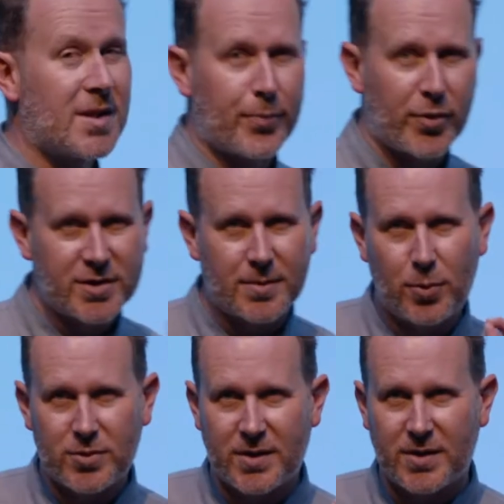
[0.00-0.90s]
the
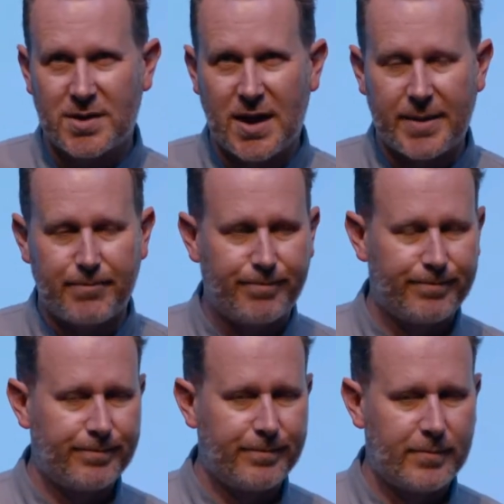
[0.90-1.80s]
principles are the same.
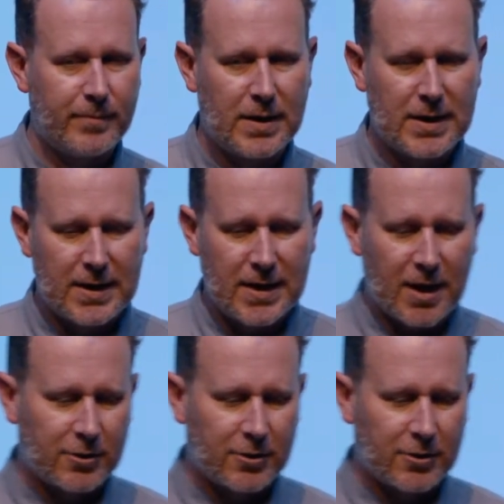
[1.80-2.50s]
A